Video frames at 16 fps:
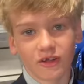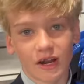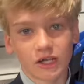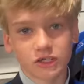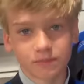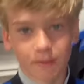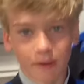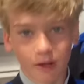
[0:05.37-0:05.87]
I
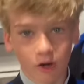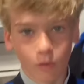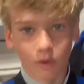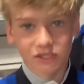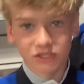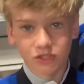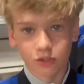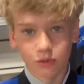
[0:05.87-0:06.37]
just bought a
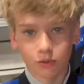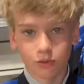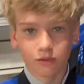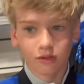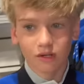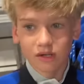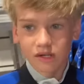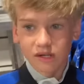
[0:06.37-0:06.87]
wetsuit
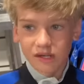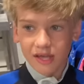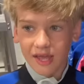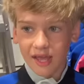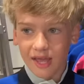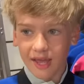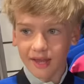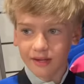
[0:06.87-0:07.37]

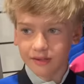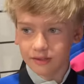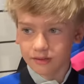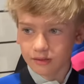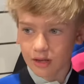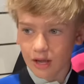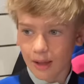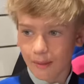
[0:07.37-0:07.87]
and
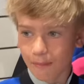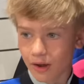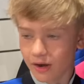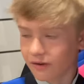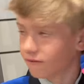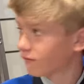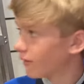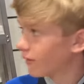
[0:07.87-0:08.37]
I bought
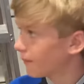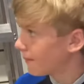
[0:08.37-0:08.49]
it from